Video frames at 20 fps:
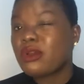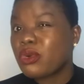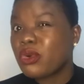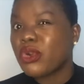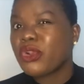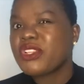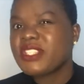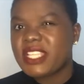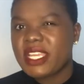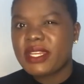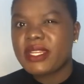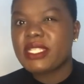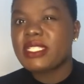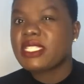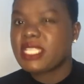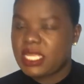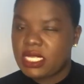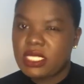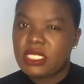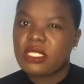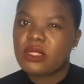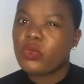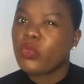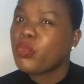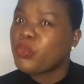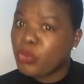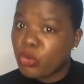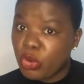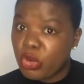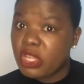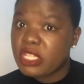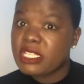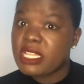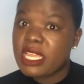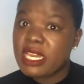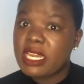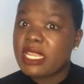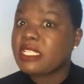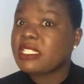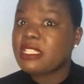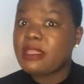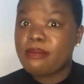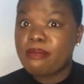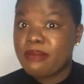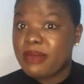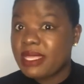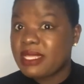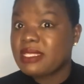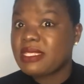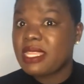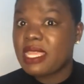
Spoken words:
groceries. Yes, grocery is the best